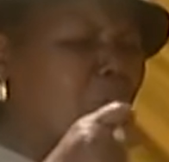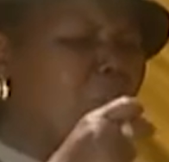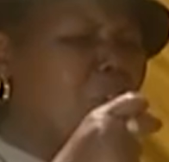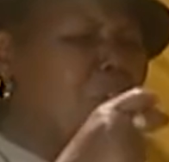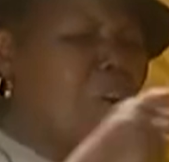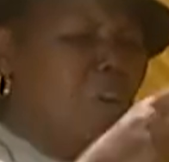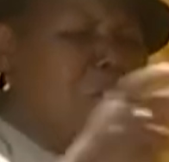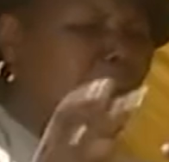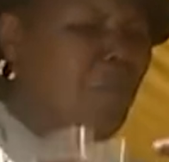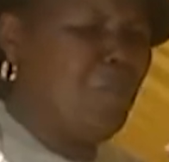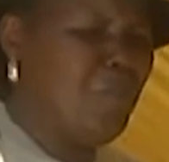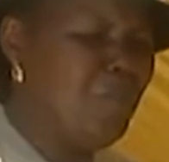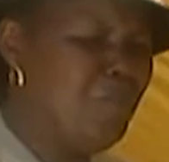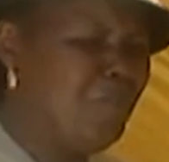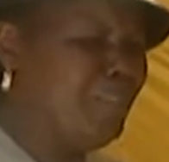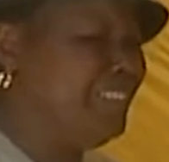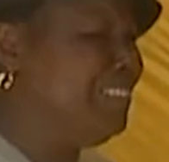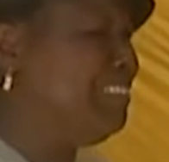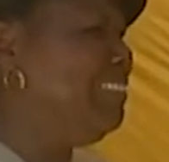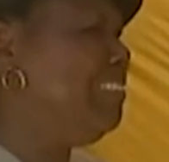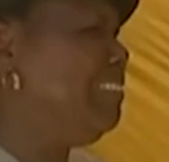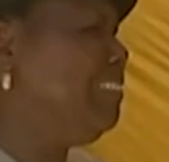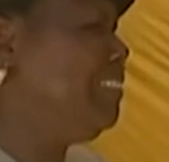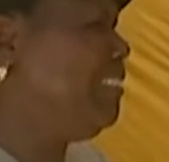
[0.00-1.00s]
no!
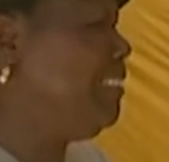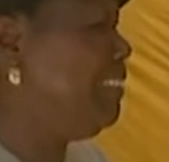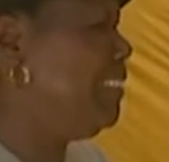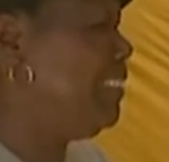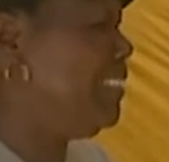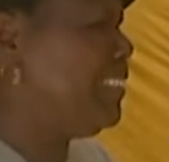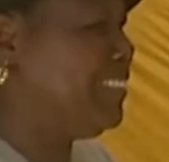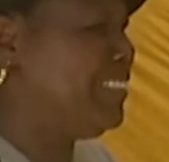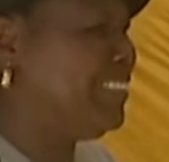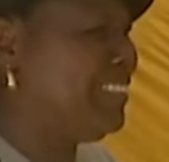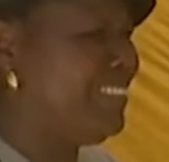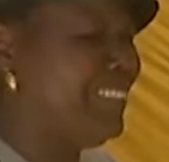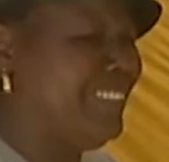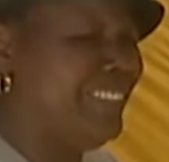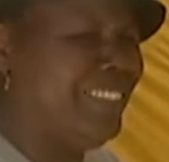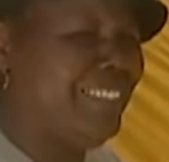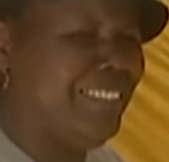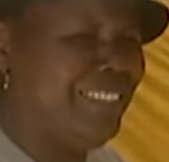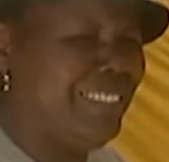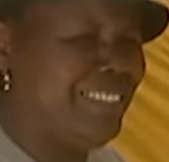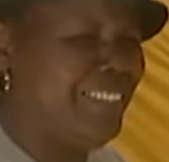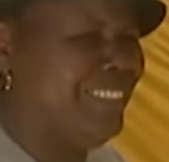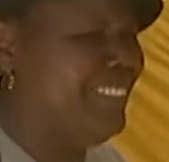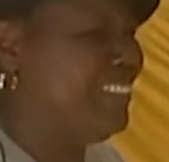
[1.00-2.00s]

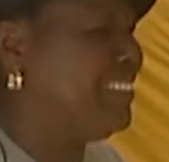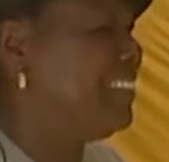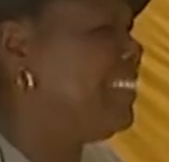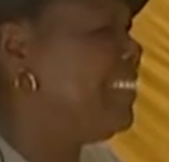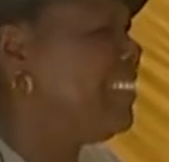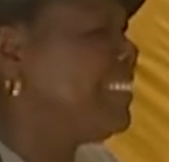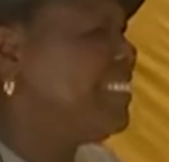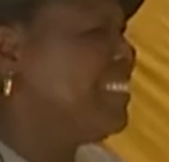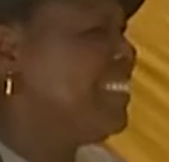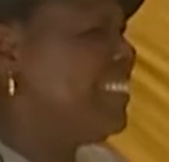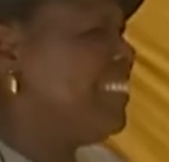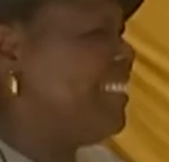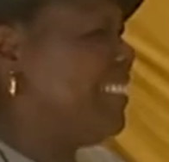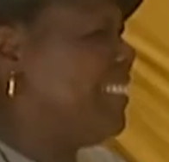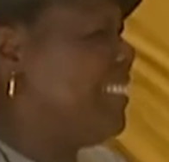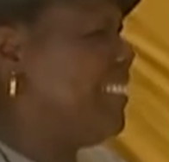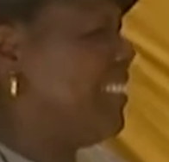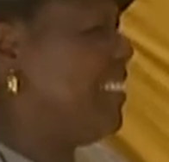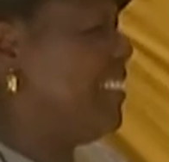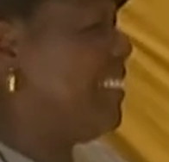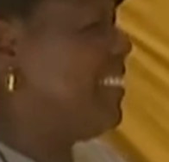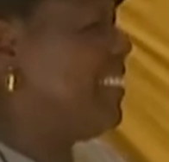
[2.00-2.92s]
But what really